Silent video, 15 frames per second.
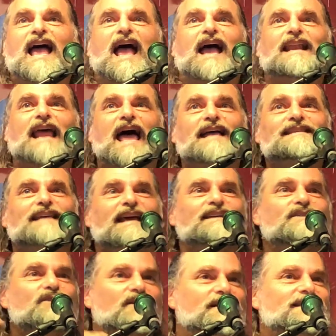And as I
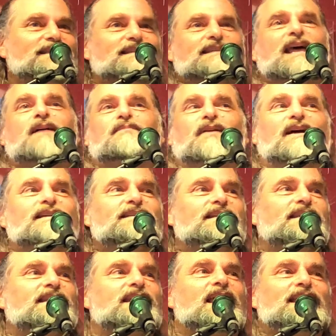took a step onto
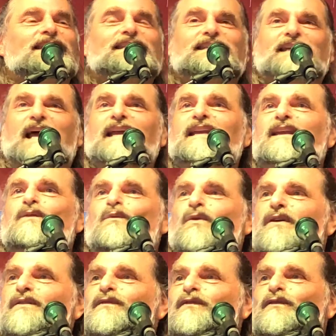the nice shiny
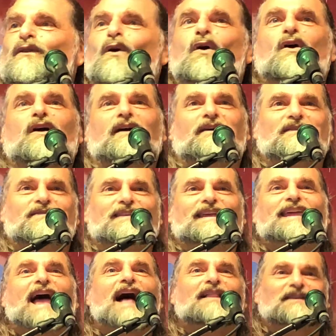wood floor of the
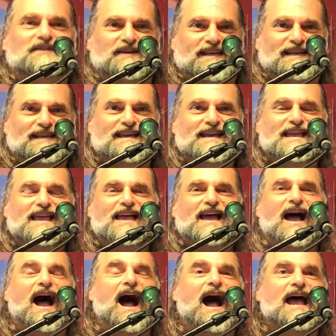gallery,
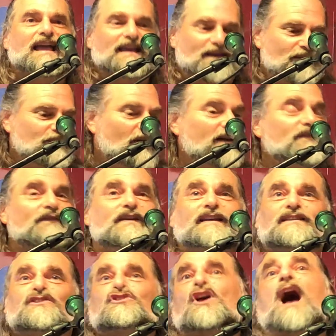my
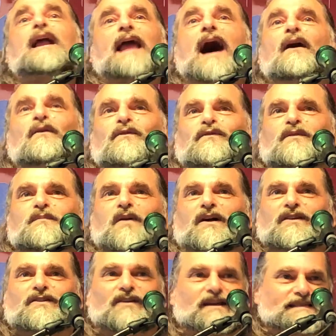feet shot out from
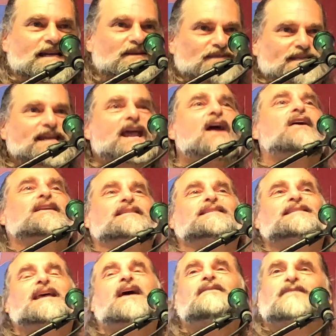under us. And I was carrying
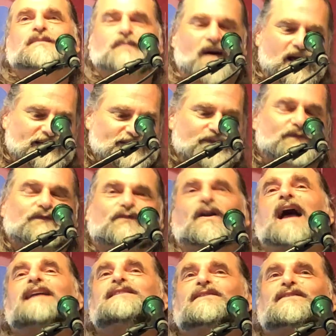this heavy box of
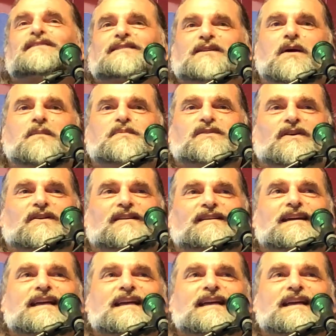fragile sculpture.